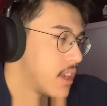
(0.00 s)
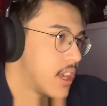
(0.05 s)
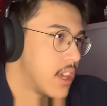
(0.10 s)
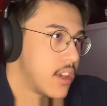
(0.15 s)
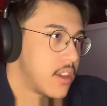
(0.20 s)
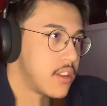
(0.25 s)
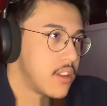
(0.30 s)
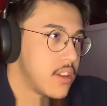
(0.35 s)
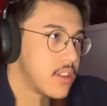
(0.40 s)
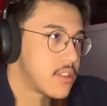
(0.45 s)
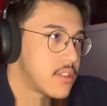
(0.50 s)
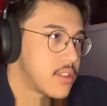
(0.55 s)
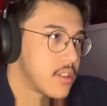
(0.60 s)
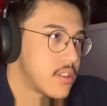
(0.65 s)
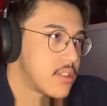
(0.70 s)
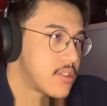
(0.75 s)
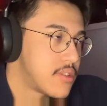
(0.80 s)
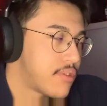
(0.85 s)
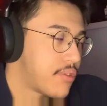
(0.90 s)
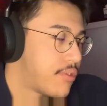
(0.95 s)
You know, it's
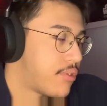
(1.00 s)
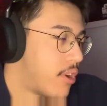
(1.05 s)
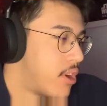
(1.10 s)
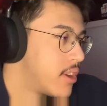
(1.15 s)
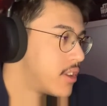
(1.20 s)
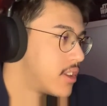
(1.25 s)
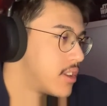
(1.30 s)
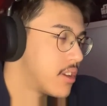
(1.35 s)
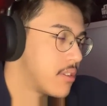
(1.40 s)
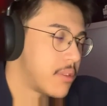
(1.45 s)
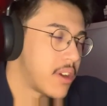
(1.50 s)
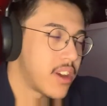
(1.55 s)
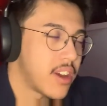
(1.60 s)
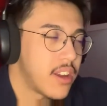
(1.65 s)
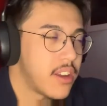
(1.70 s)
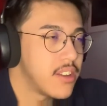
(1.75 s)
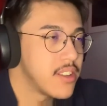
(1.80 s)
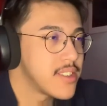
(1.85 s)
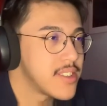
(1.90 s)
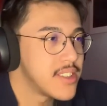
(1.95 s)
it's funny of
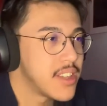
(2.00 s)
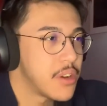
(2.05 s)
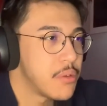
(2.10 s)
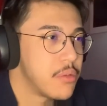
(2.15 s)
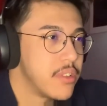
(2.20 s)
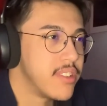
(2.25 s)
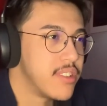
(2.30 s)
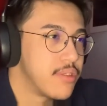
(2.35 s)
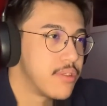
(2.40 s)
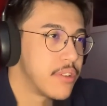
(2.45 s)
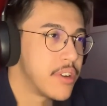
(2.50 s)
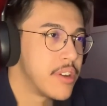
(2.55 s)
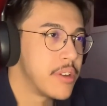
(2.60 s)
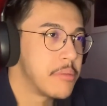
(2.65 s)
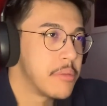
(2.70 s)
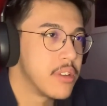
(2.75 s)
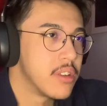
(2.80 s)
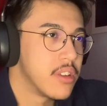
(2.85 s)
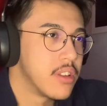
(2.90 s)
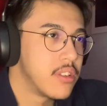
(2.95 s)
how it's not really funny,
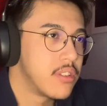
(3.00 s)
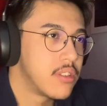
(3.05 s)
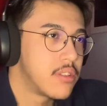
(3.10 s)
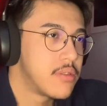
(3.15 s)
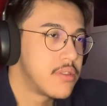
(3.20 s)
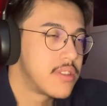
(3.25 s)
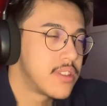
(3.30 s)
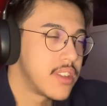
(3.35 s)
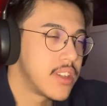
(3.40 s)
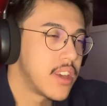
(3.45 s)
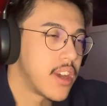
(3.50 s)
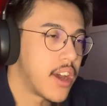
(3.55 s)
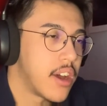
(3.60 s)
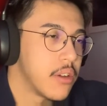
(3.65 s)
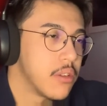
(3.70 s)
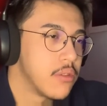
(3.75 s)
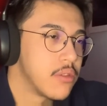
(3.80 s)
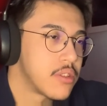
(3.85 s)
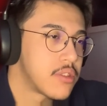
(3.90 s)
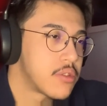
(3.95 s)
but to see how
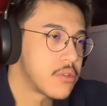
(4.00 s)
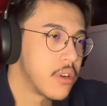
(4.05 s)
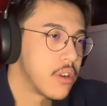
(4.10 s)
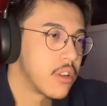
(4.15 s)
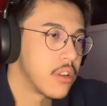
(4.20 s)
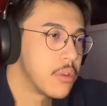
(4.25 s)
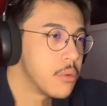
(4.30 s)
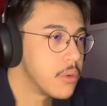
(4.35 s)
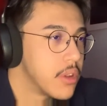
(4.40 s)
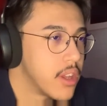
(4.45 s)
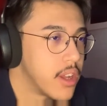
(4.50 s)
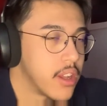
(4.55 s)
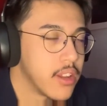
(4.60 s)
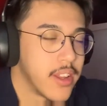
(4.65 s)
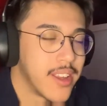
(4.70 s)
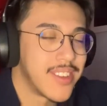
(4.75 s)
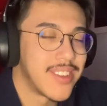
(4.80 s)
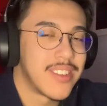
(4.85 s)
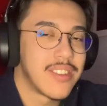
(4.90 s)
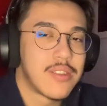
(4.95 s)
they're struggling without
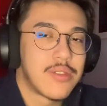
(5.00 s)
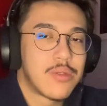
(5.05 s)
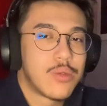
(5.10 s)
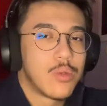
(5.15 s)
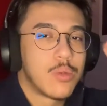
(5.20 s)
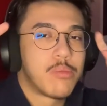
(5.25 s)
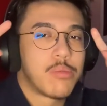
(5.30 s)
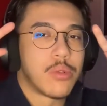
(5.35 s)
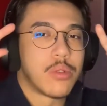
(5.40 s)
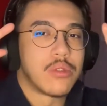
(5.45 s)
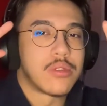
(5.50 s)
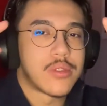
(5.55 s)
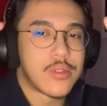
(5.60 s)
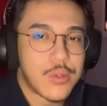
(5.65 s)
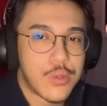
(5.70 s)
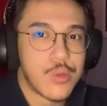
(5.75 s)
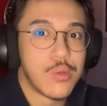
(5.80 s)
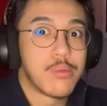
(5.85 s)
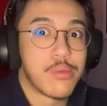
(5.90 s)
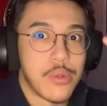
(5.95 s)
like super
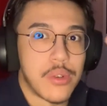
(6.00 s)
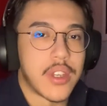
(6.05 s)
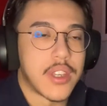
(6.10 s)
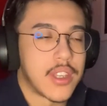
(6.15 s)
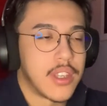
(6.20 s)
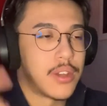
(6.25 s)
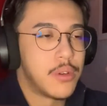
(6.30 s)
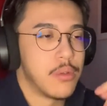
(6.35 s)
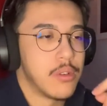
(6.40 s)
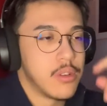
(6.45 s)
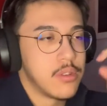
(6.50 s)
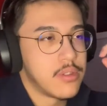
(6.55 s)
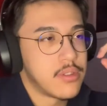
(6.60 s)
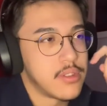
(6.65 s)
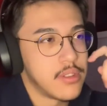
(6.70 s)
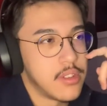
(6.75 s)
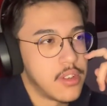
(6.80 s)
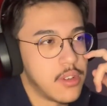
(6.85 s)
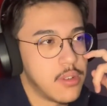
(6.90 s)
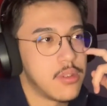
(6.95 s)
superheroes, you
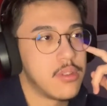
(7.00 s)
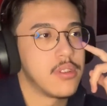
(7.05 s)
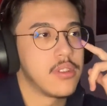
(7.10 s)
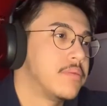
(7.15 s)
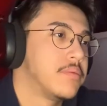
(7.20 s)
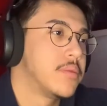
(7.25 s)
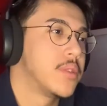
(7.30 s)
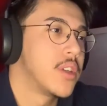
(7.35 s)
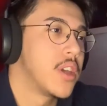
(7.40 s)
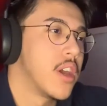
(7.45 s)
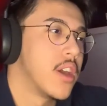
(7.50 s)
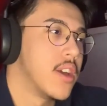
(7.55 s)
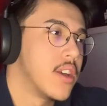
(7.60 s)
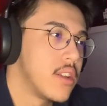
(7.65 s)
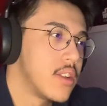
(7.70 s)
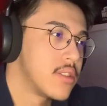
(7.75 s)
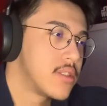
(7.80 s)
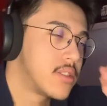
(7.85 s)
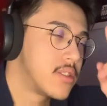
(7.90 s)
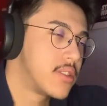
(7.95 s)
know. But yeah, it
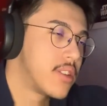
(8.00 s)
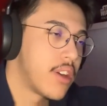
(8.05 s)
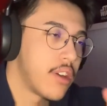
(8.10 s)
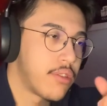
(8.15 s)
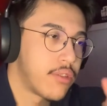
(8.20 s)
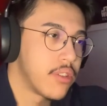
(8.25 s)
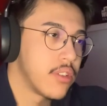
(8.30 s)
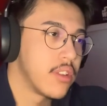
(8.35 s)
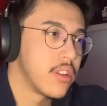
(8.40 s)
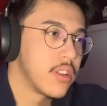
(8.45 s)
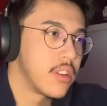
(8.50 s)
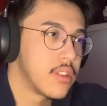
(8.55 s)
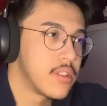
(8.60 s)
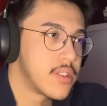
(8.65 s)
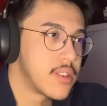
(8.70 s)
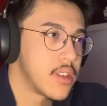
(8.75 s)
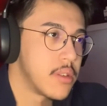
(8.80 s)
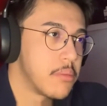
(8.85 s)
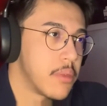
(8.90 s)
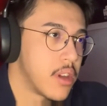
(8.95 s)
is definitely the
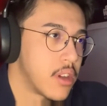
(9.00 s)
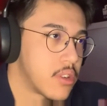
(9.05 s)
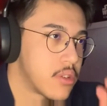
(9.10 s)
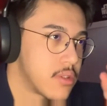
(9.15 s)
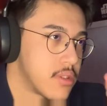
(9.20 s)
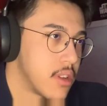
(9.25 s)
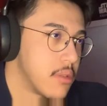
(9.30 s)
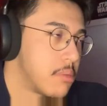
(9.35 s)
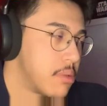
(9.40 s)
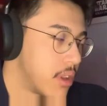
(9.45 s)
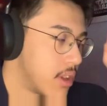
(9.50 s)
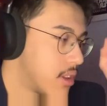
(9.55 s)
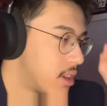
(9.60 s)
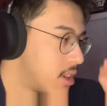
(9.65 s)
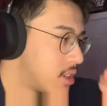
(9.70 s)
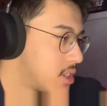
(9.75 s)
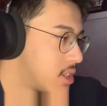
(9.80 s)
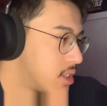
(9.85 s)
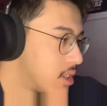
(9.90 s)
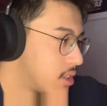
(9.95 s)
same actors that played that
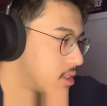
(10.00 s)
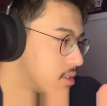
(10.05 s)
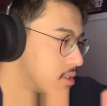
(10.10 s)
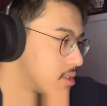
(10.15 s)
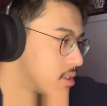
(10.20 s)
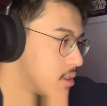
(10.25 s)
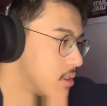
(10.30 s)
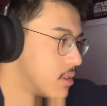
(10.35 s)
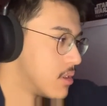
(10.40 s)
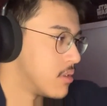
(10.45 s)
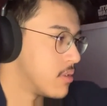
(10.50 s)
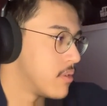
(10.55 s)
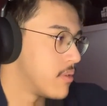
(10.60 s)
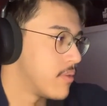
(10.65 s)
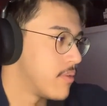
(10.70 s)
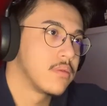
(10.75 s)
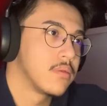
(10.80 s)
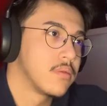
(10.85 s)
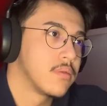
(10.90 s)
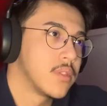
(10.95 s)
chick in Solo.
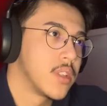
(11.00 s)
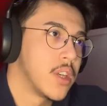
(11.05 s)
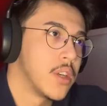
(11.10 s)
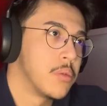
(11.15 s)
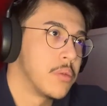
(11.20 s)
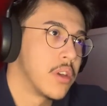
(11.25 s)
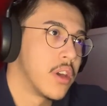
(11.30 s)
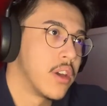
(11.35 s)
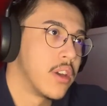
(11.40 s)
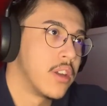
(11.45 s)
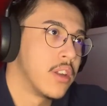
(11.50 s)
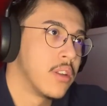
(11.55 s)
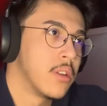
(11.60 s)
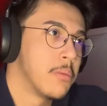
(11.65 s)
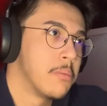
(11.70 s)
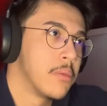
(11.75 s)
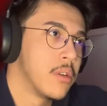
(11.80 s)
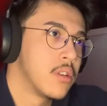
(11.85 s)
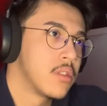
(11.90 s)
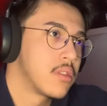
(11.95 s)
Then we got Elon
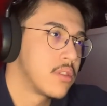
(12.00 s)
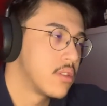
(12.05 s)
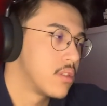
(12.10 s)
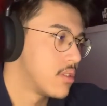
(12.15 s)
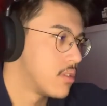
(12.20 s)
Musk.